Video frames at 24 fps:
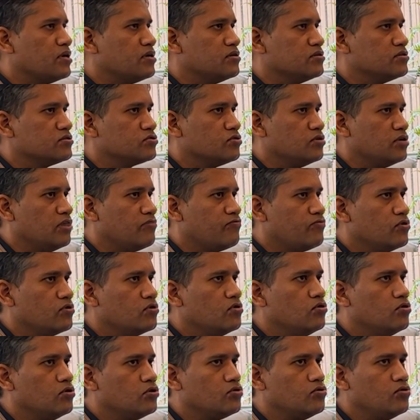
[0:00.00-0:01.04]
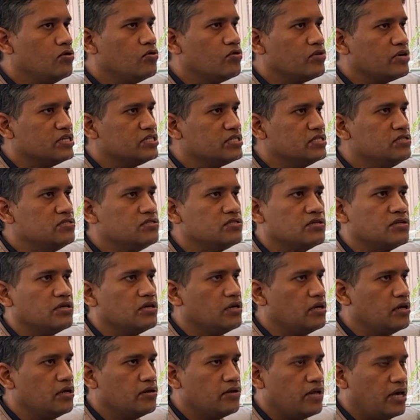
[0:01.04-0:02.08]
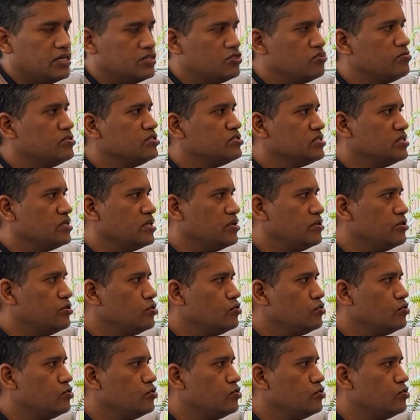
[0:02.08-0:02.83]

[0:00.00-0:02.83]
So if you go to locations as you mentioned, in